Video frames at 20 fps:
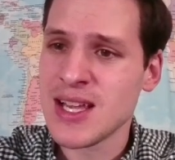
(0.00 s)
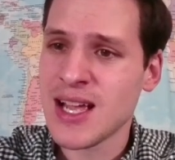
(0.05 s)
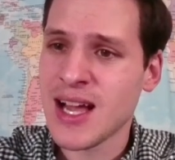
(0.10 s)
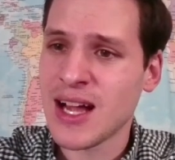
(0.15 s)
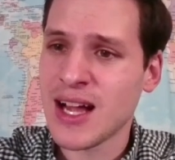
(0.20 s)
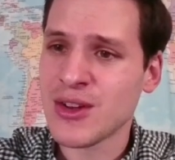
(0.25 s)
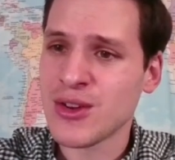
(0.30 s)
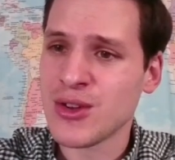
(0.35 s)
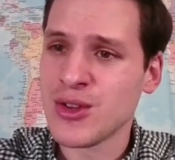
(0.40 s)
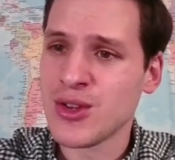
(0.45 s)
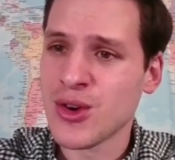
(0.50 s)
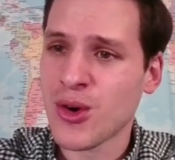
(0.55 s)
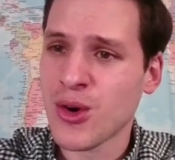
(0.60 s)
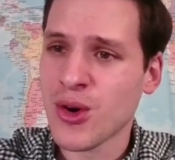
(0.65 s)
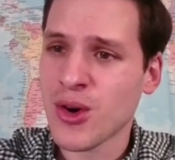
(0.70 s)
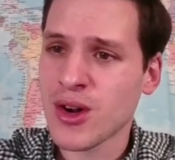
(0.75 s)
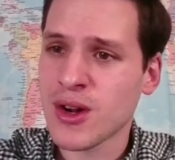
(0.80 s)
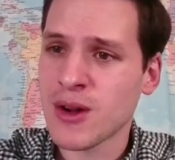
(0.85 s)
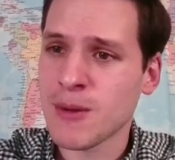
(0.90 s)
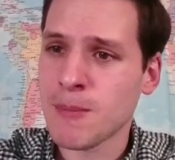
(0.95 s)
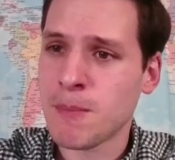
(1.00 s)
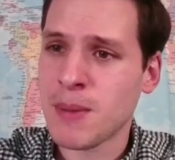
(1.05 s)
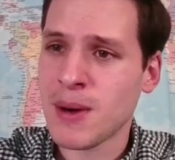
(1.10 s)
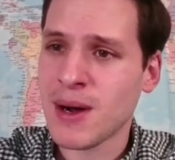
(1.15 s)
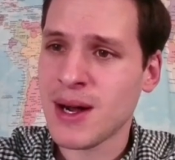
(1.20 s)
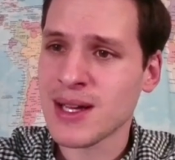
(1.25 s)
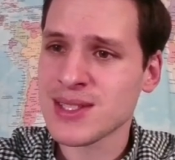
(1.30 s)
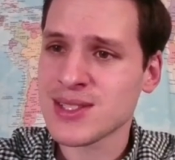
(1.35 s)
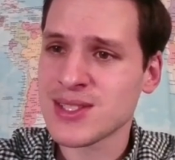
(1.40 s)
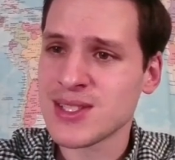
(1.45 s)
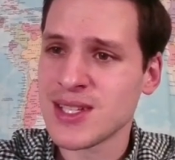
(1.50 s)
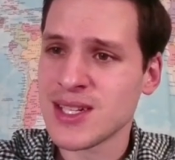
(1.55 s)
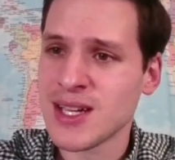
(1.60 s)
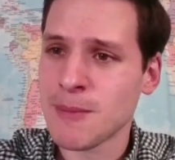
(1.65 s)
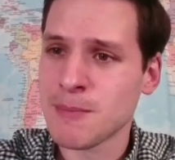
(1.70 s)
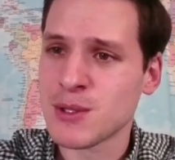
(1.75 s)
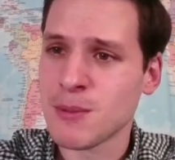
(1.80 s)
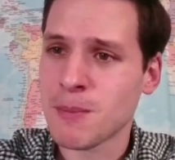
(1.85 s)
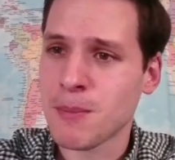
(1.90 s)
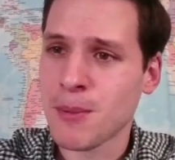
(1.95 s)
you got New York, Boston,
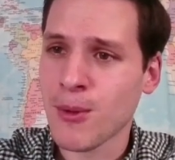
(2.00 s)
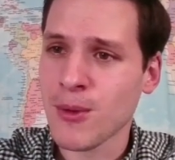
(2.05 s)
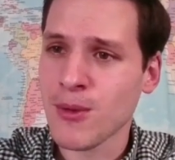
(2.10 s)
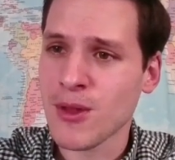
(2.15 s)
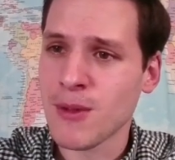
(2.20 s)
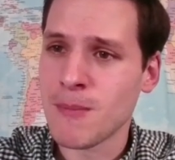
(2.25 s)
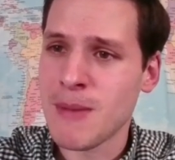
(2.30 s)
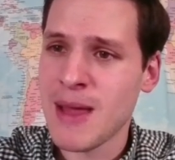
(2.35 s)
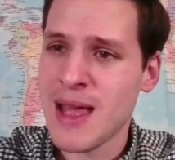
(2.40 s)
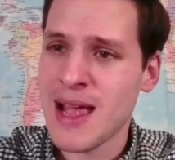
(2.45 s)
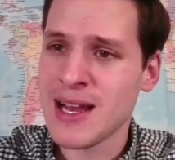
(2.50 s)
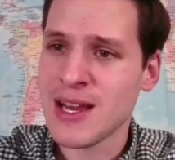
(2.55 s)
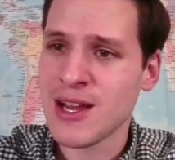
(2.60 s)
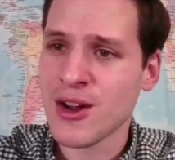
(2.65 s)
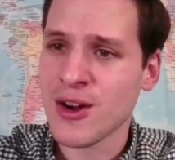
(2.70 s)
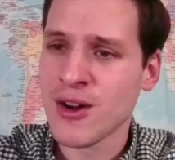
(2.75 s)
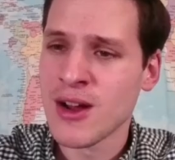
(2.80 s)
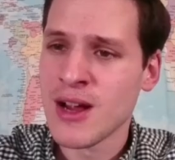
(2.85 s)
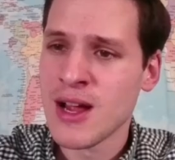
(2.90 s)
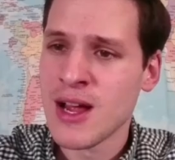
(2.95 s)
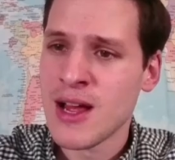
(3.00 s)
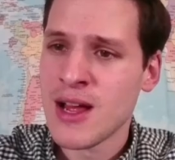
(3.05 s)
up to Portland, Maine here.